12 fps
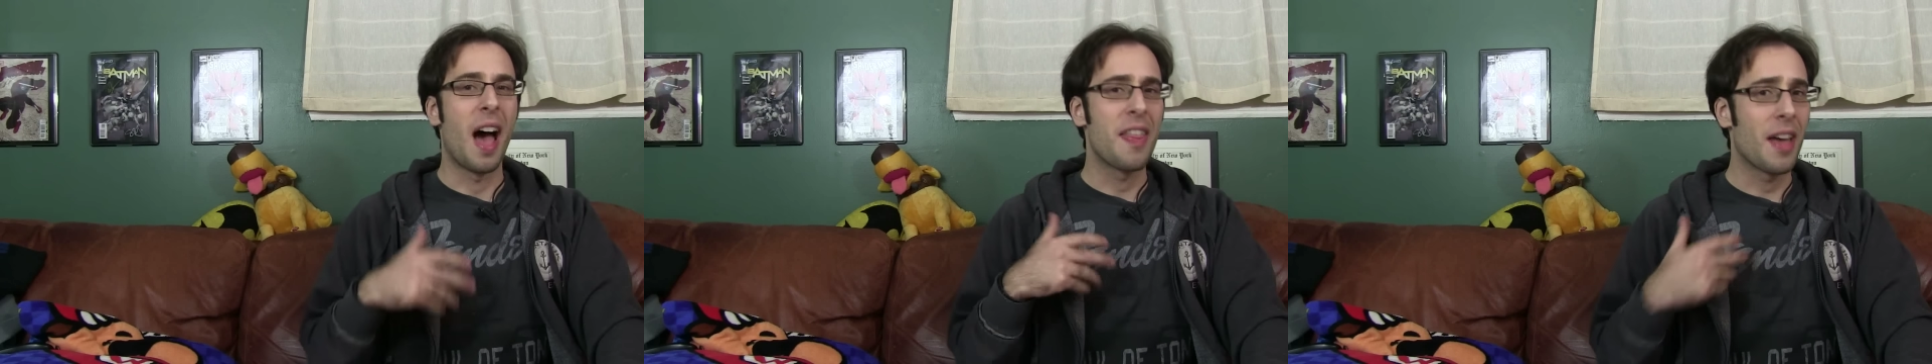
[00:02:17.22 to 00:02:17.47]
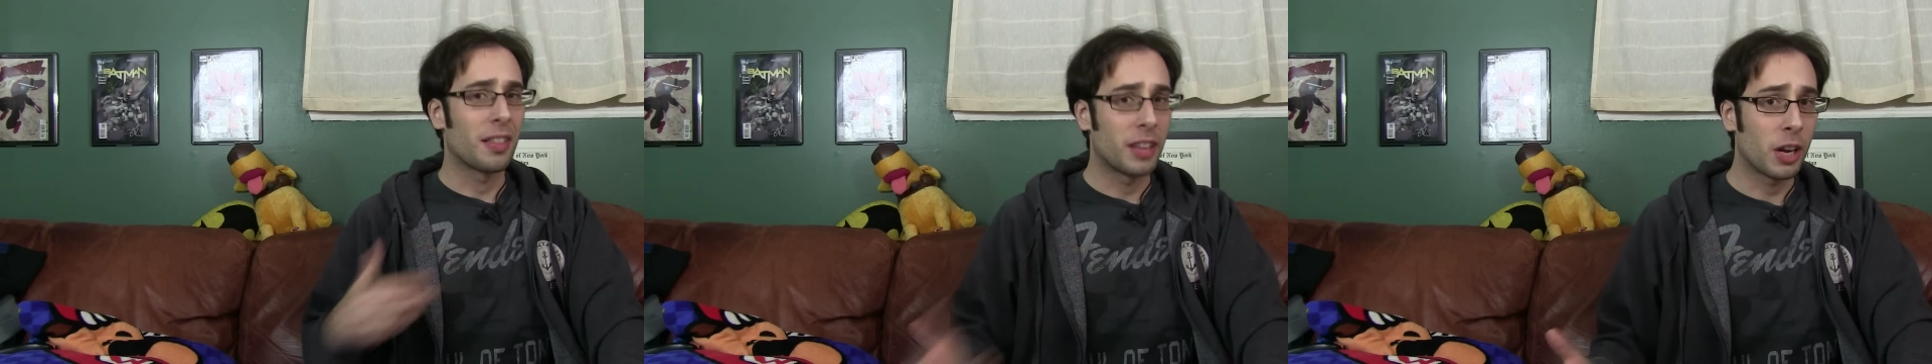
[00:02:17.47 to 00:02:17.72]

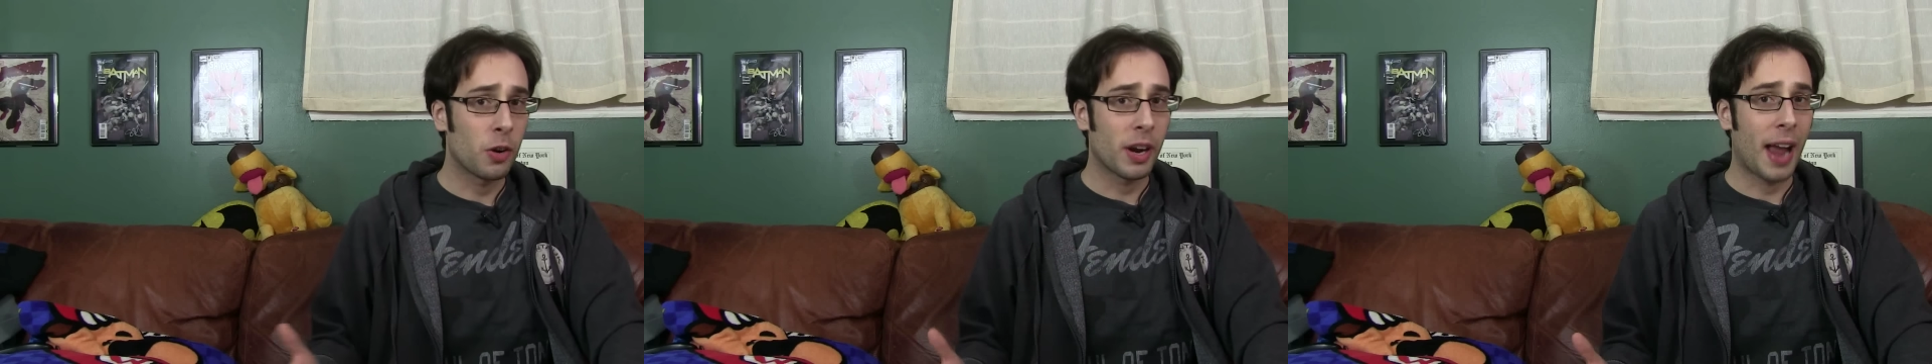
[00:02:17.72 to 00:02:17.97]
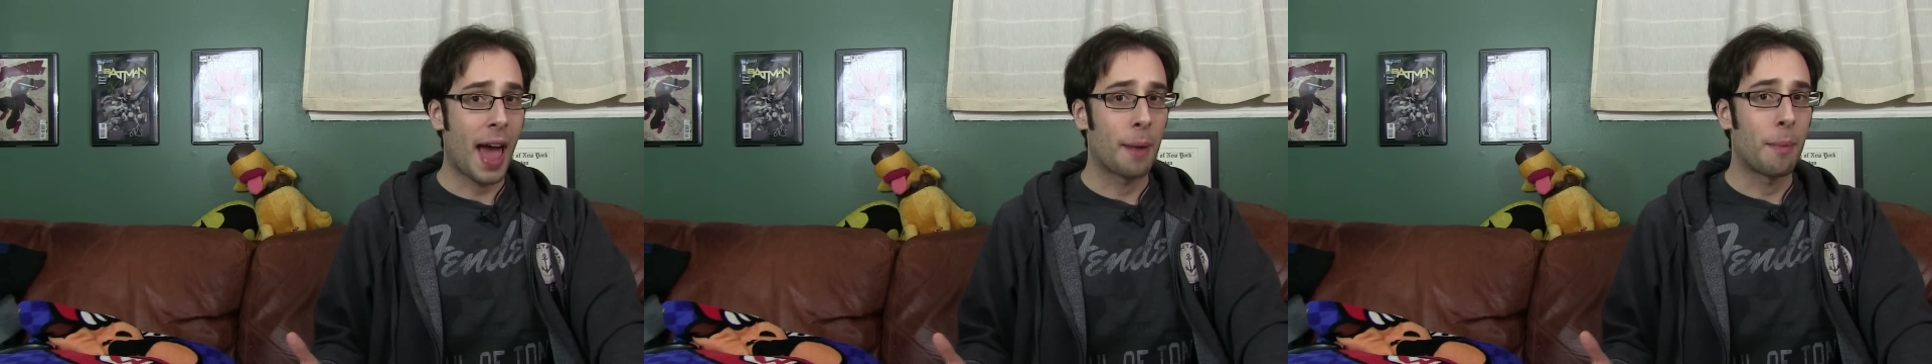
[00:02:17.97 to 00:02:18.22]
and that
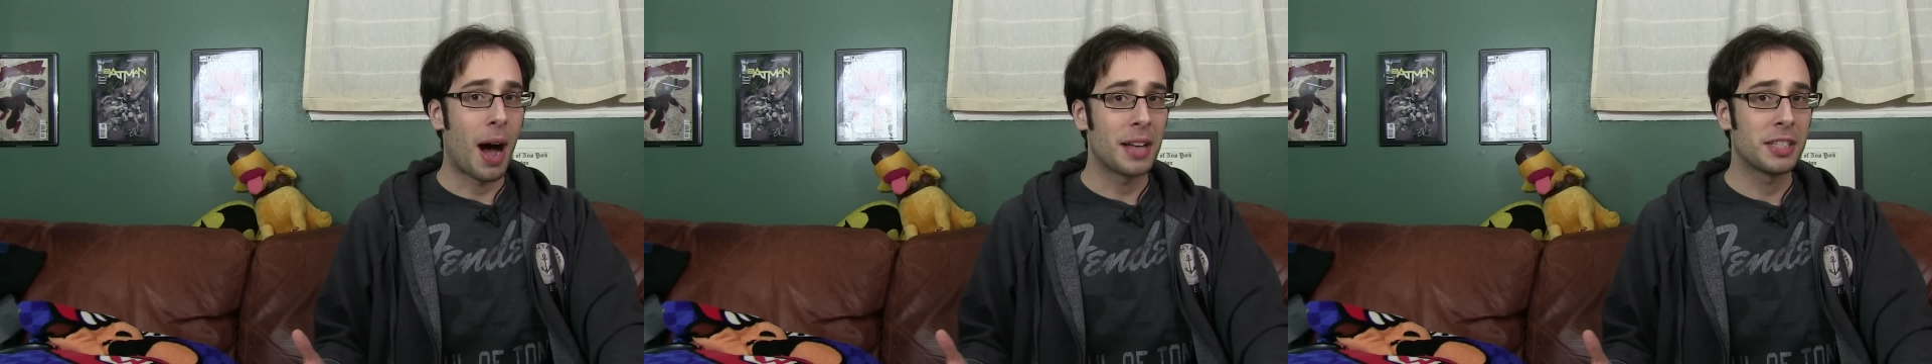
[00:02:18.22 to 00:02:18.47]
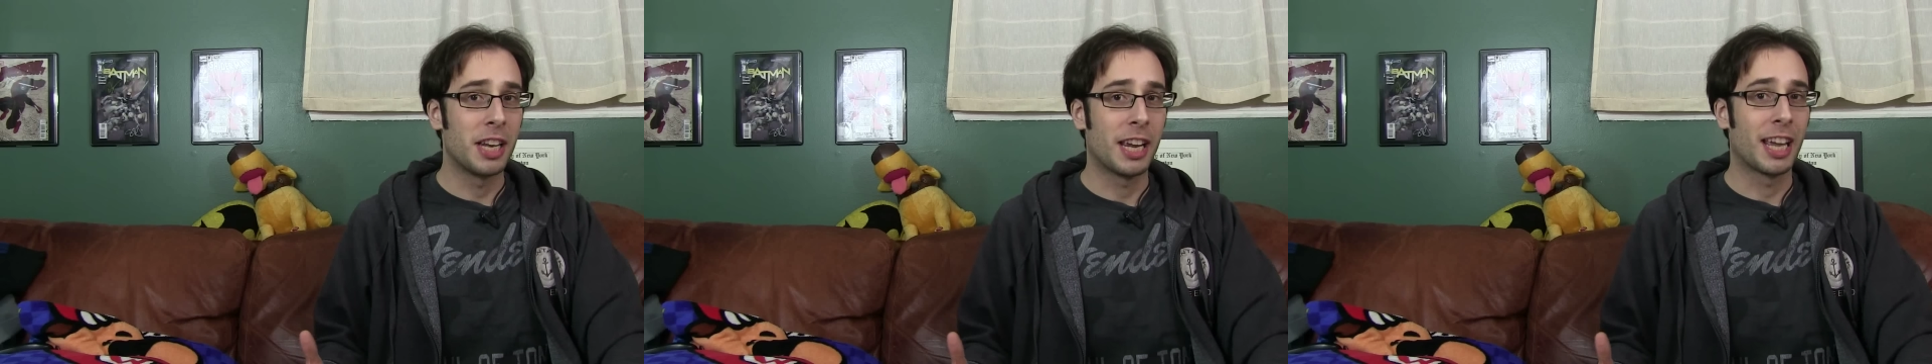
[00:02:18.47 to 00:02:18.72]
lingering
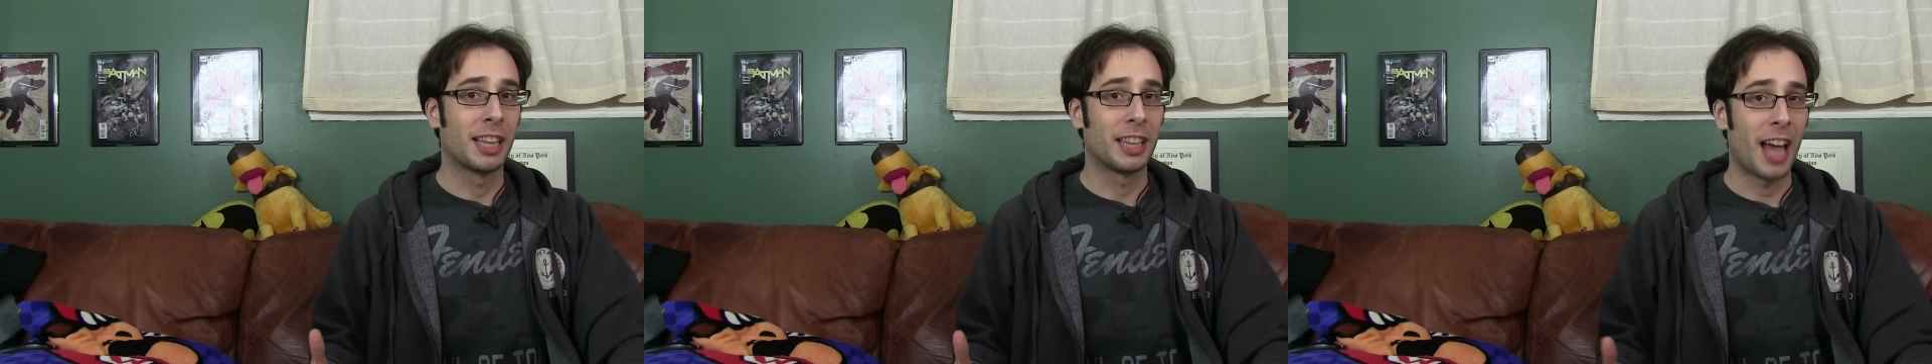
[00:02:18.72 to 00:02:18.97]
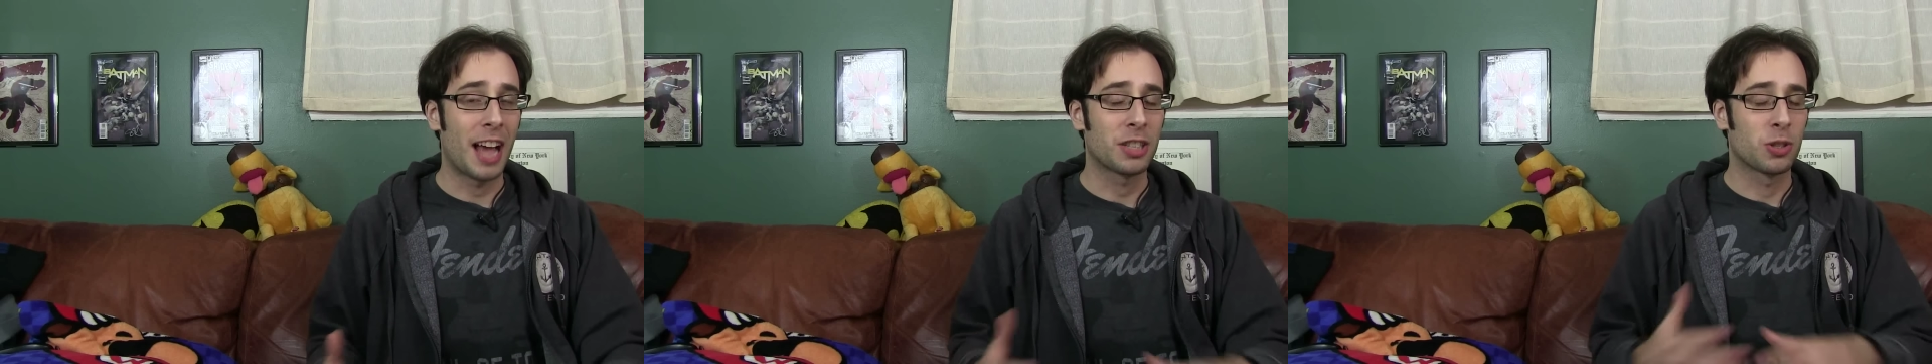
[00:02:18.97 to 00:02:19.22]
animosity
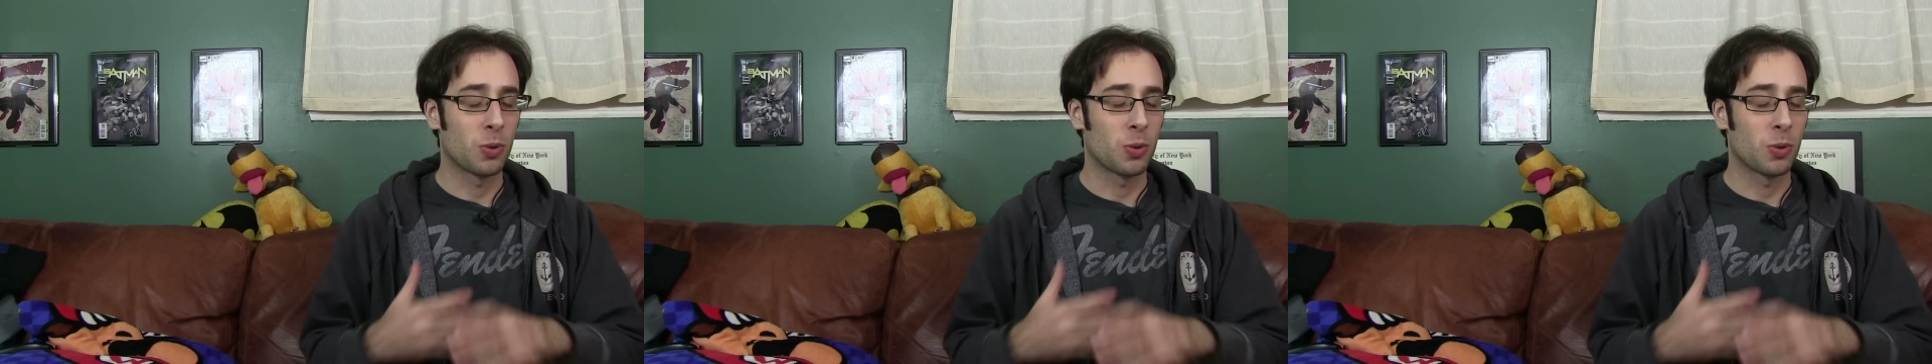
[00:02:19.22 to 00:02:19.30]
can last